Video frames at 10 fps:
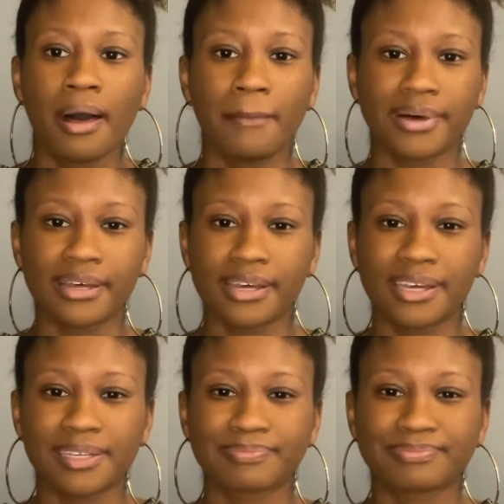
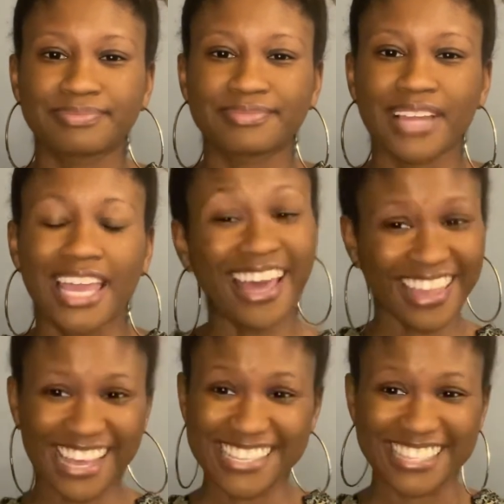But
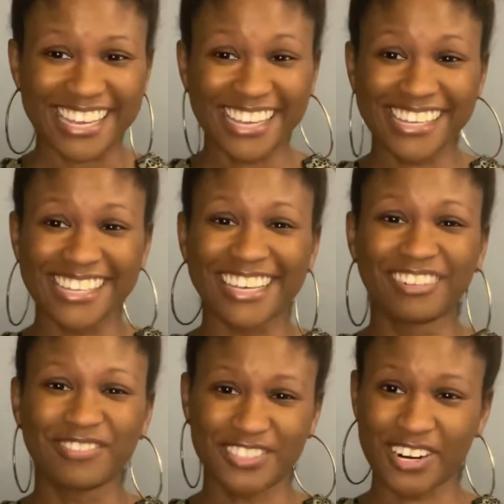yeah, that's
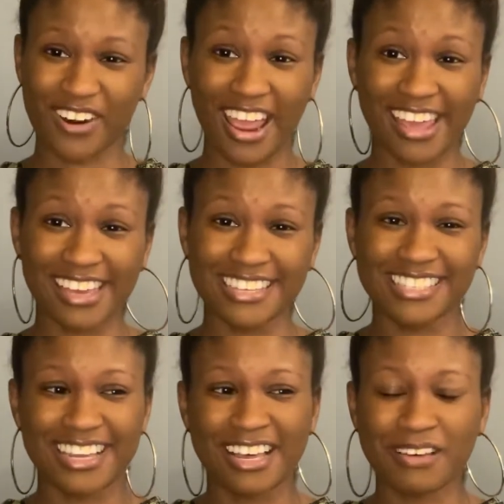it for Grey's.
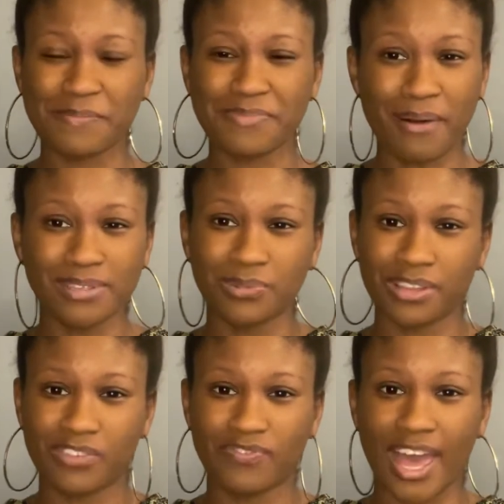That was
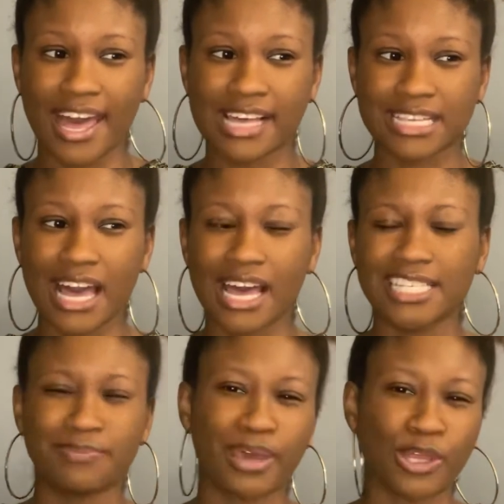really fast. I kind of
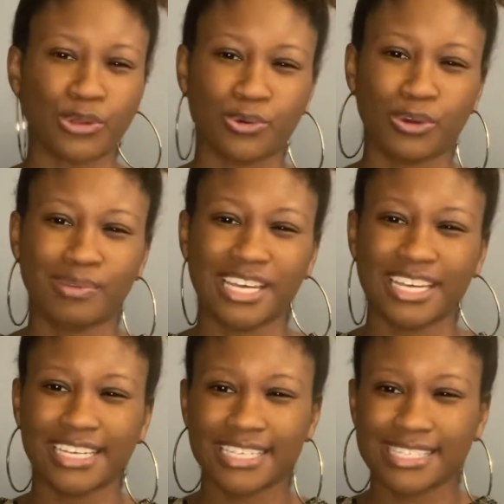sped through it
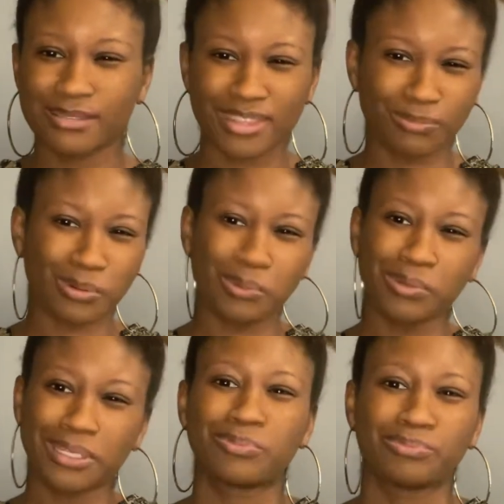because we
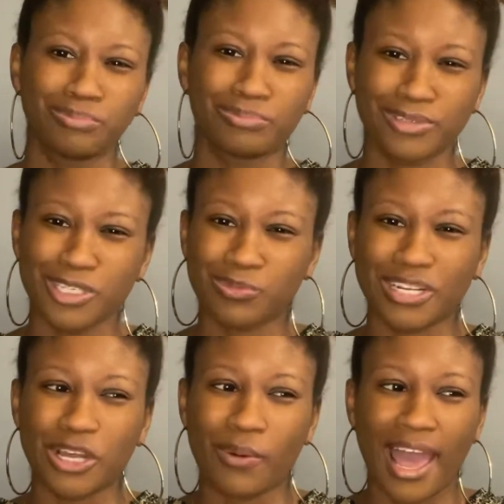really just want
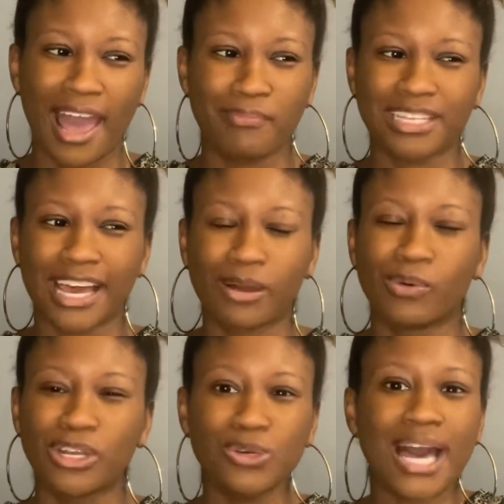to know what happened. Like,
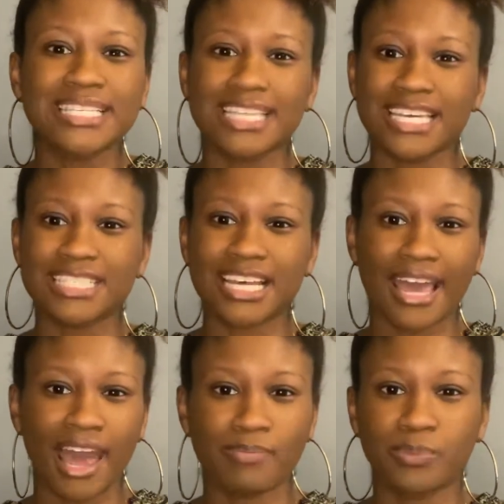what do you guys think is going to
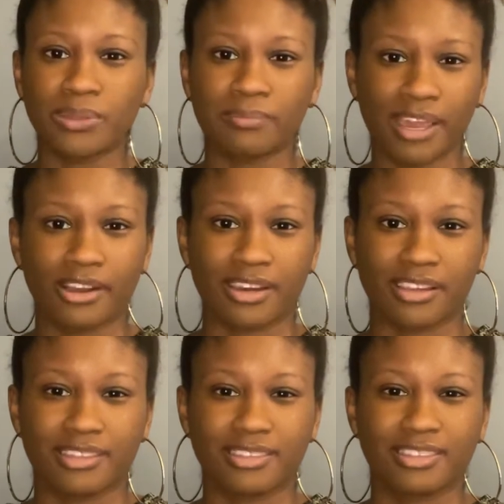happen with
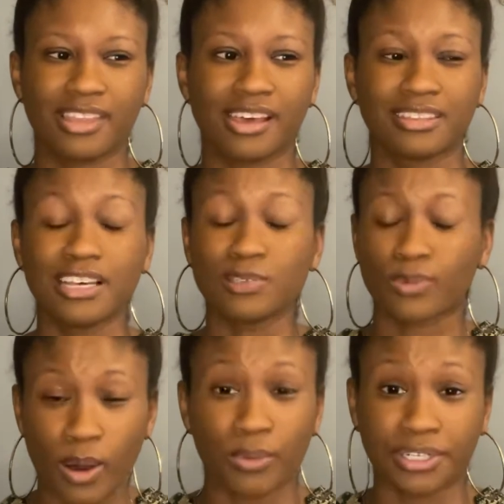Meredith? Like, that's what
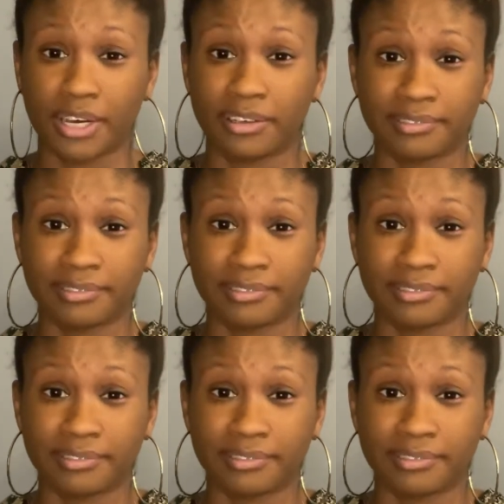I want to know.